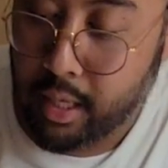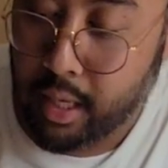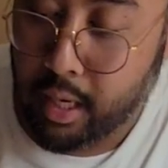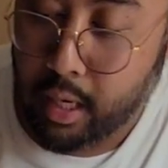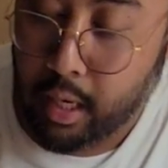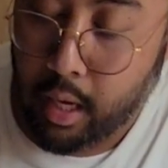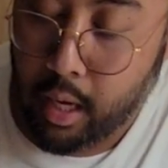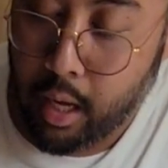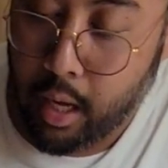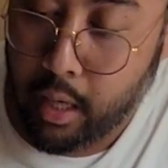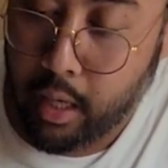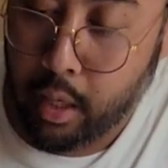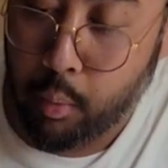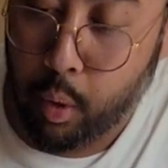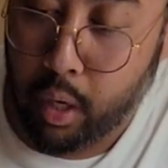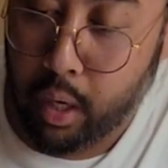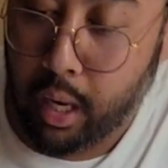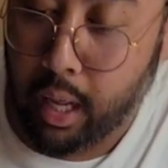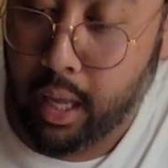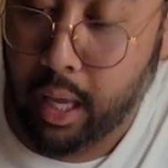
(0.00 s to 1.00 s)
and I didn't
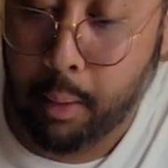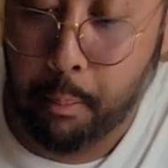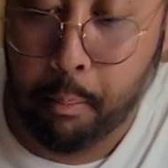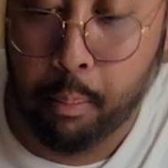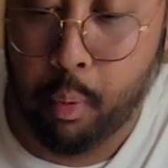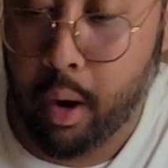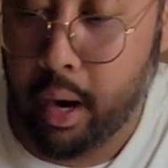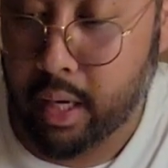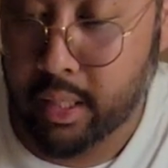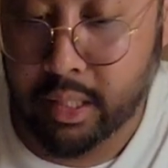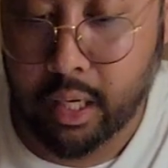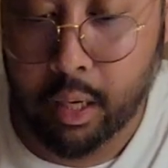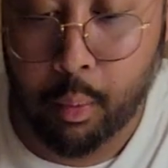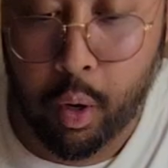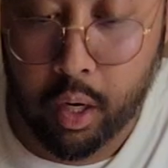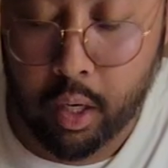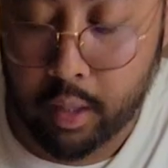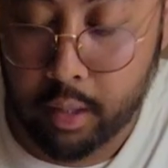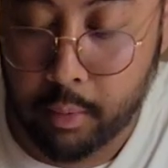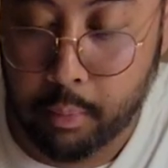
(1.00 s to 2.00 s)
want to like get bricks, and I
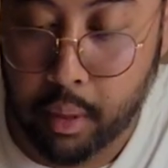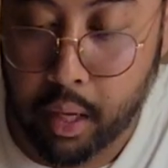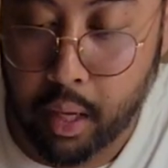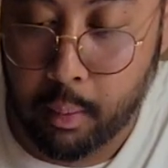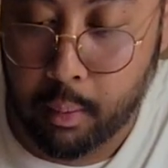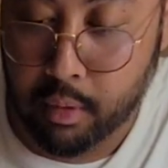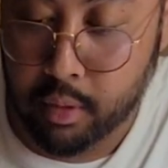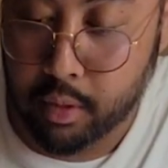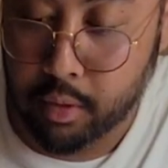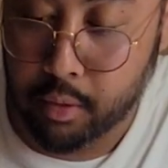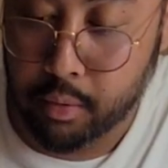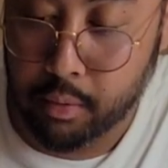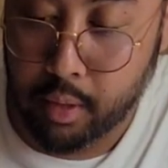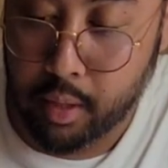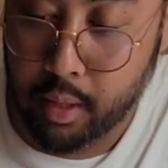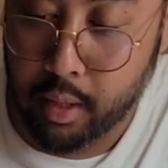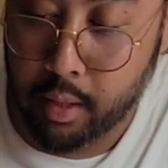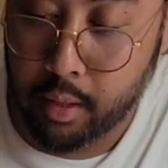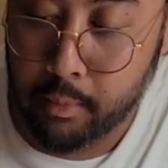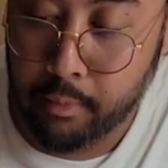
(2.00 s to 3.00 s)
wanted to be able
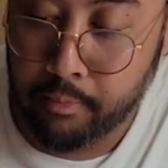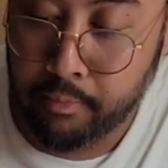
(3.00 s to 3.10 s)
to